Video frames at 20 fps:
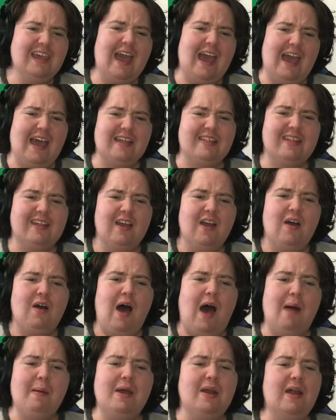Yes. Great.
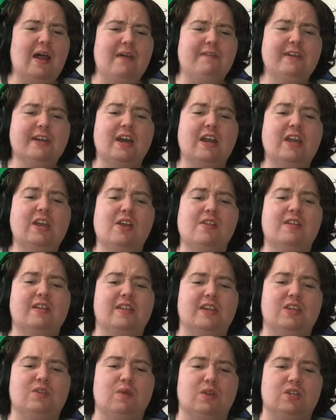I mean, if you're going to use a
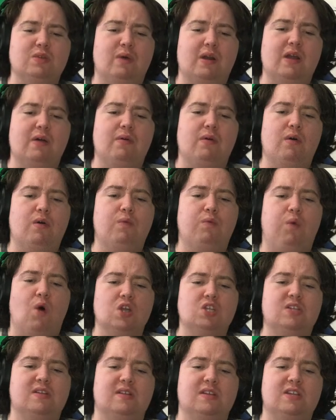dishwasher, why not
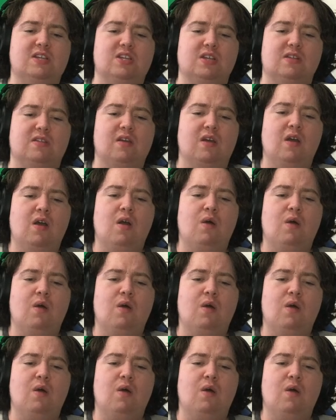wash dishes?